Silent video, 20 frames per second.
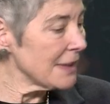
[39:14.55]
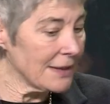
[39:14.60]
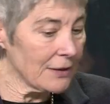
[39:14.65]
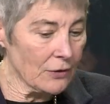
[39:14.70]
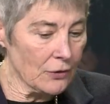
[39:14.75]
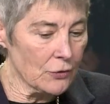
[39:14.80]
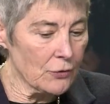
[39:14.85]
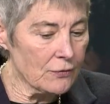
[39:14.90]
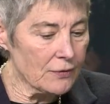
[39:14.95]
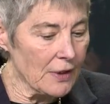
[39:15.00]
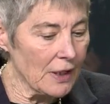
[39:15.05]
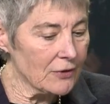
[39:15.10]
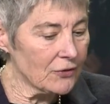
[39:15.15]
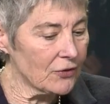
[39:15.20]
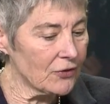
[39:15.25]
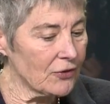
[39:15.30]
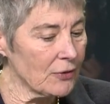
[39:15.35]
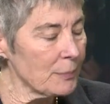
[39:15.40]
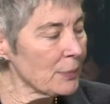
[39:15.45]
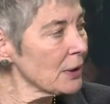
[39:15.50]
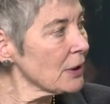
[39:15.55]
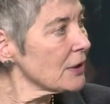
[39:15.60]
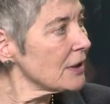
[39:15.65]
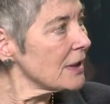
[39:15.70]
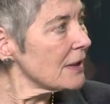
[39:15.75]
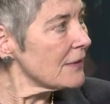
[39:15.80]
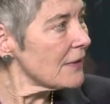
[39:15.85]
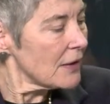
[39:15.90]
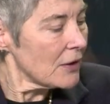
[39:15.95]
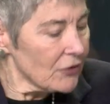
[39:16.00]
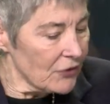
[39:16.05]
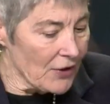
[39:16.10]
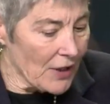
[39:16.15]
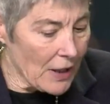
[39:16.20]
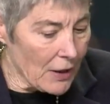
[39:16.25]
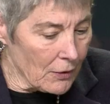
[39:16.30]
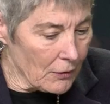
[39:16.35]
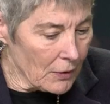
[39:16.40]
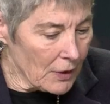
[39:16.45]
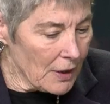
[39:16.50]
here you've got stability that is
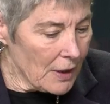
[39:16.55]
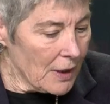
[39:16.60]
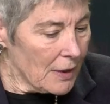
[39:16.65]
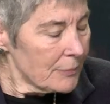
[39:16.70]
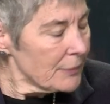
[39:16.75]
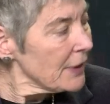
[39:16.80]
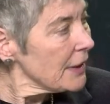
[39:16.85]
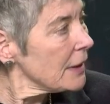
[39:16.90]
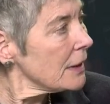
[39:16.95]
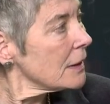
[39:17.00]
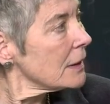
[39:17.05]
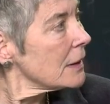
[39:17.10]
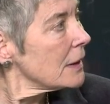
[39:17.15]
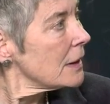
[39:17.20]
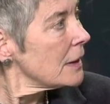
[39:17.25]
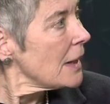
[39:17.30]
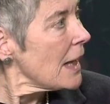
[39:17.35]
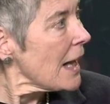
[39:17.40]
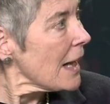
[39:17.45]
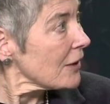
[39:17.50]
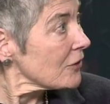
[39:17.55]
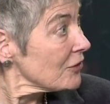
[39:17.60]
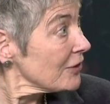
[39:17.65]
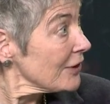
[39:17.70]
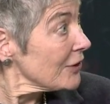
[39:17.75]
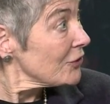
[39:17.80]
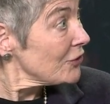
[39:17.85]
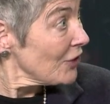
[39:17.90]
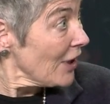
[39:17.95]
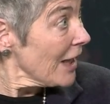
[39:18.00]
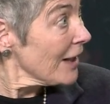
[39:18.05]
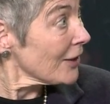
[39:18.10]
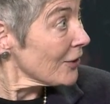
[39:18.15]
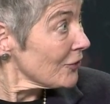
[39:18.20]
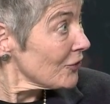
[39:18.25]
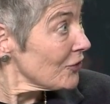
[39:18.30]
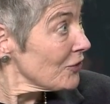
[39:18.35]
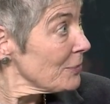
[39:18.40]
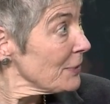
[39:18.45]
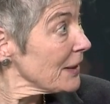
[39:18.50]
now being actually
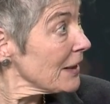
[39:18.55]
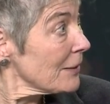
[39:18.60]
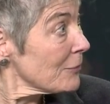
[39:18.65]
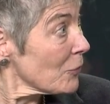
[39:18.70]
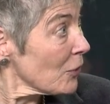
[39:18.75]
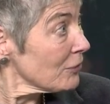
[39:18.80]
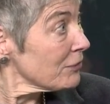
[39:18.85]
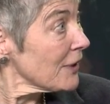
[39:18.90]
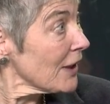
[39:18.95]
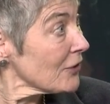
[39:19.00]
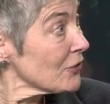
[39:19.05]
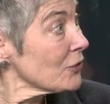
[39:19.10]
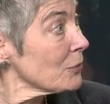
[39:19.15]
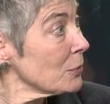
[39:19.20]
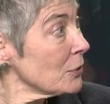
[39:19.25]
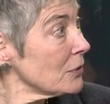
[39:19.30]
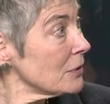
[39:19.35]
challenged to become more flexible.